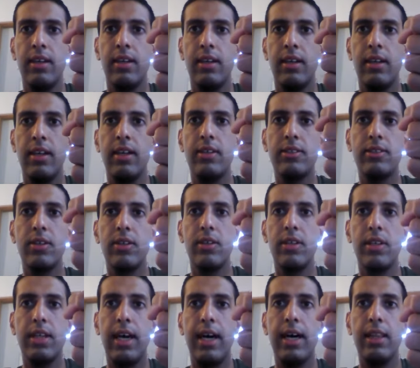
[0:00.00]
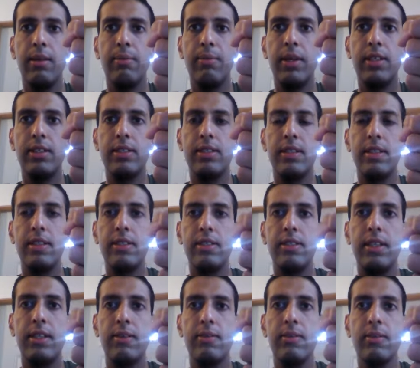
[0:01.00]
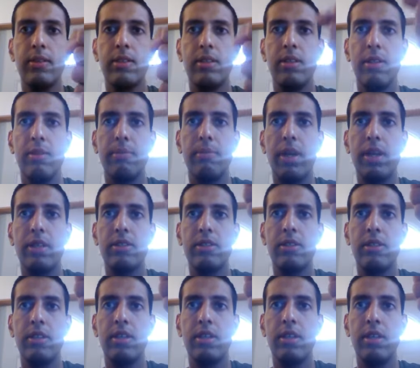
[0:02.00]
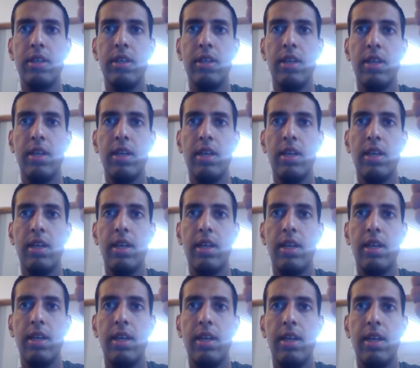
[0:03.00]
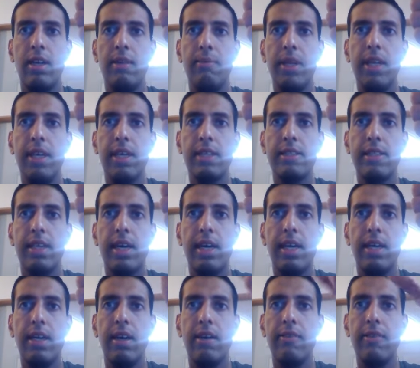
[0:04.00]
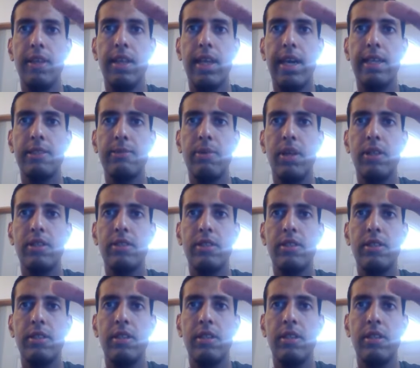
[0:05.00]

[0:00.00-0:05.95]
exerted on the piston is equal to the pressure in PSI of the gas pressure